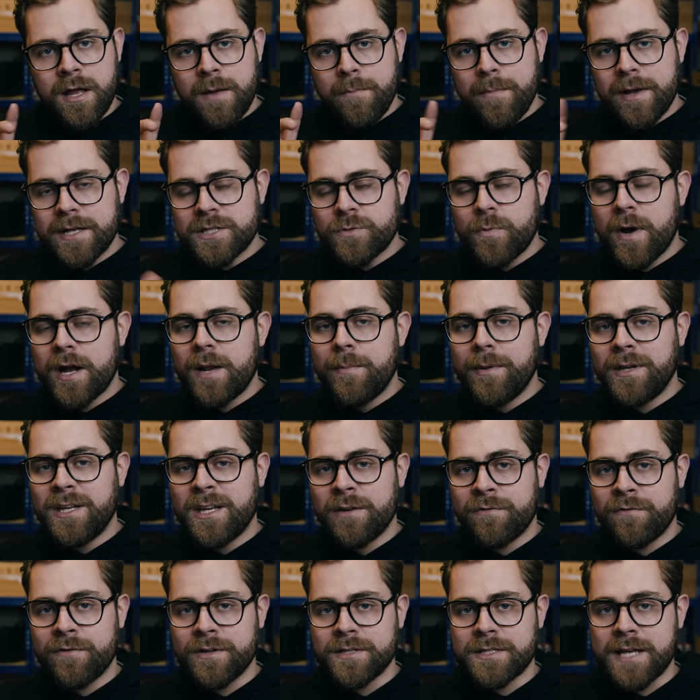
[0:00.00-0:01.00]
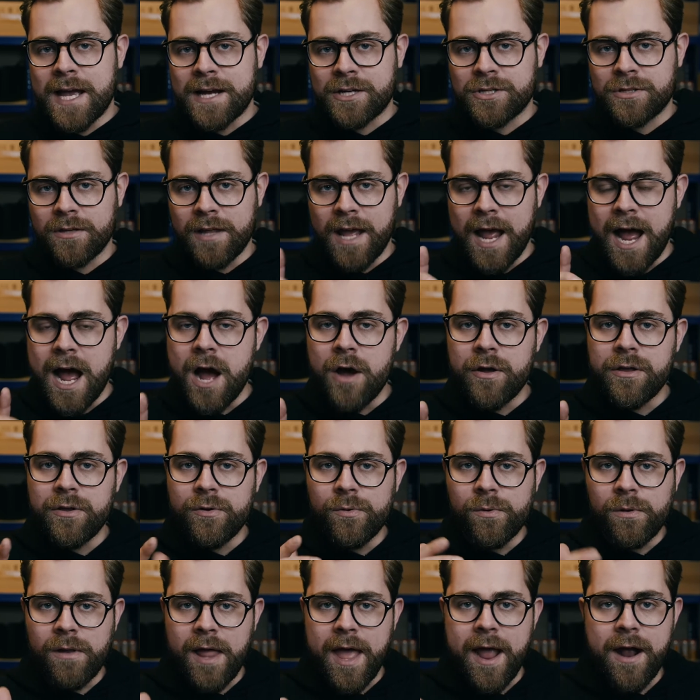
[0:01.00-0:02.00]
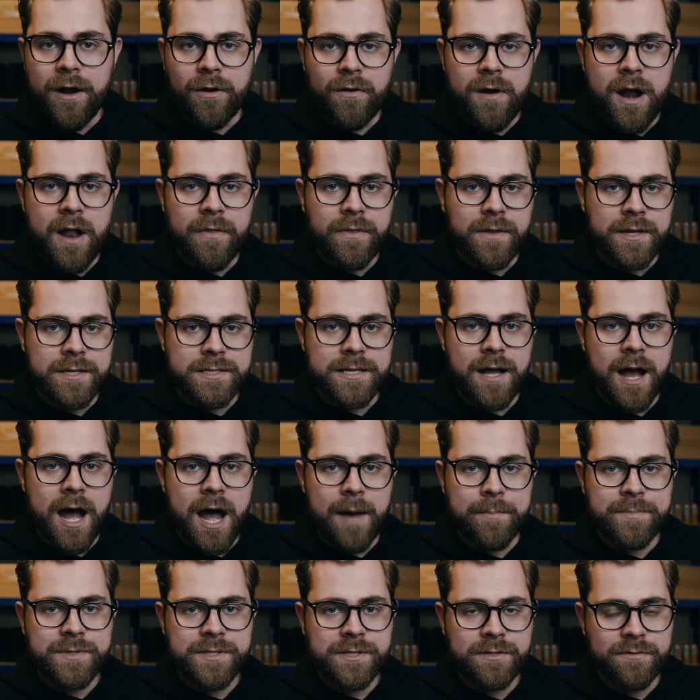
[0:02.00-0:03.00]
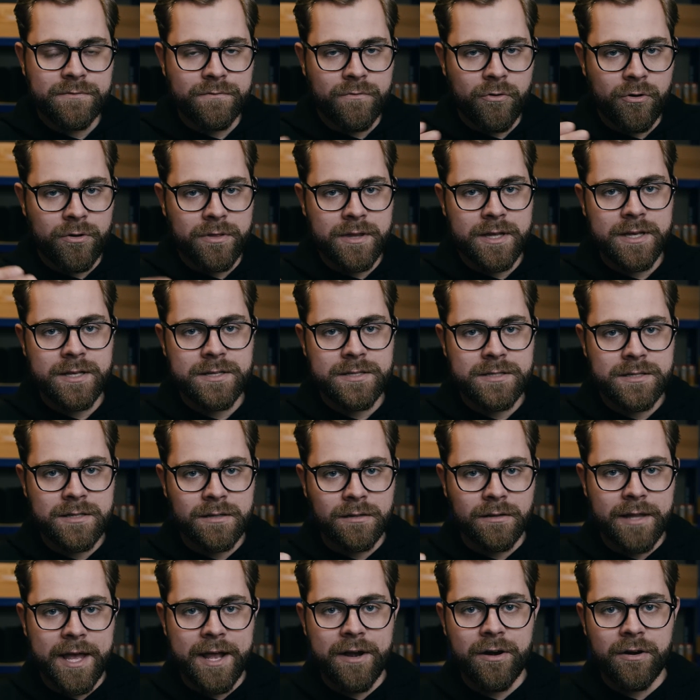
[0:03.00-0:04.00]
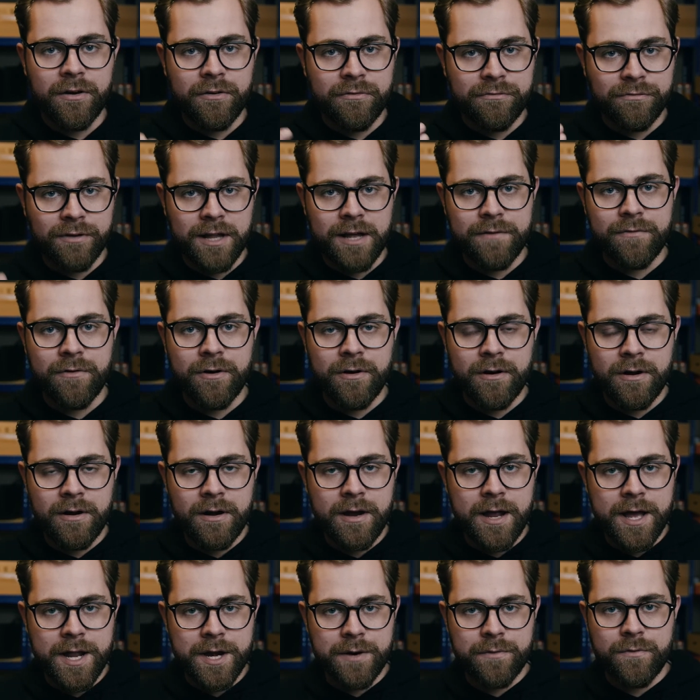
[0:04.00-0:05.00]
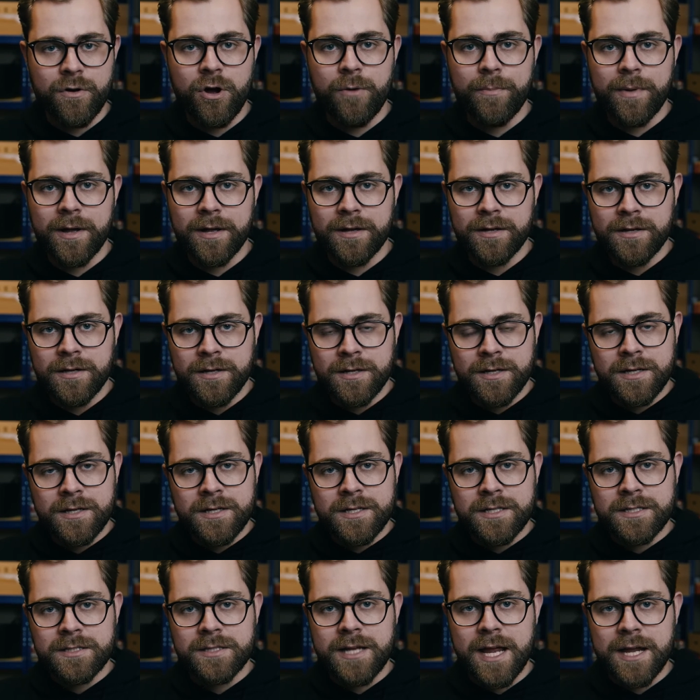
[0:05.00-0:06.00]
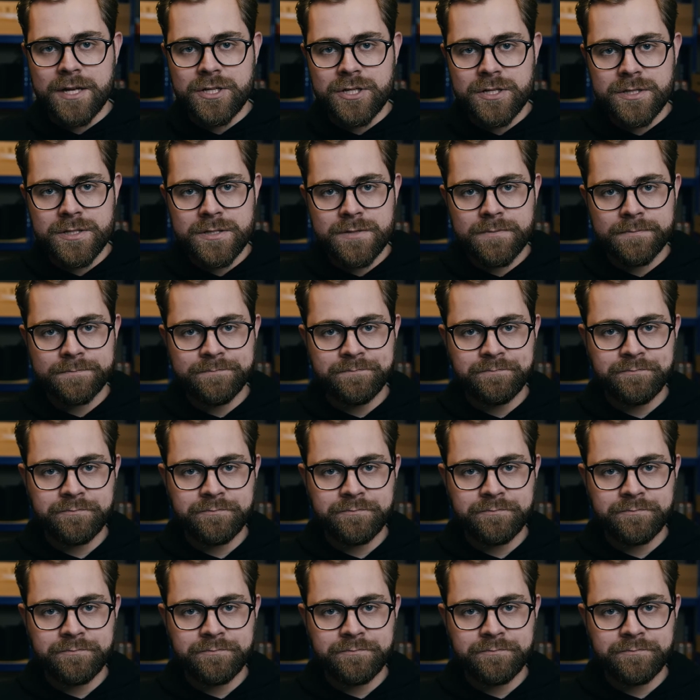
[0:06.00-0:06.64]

Makes quite a big difference actually how you layer on these hops for these later flavor and aroma stages.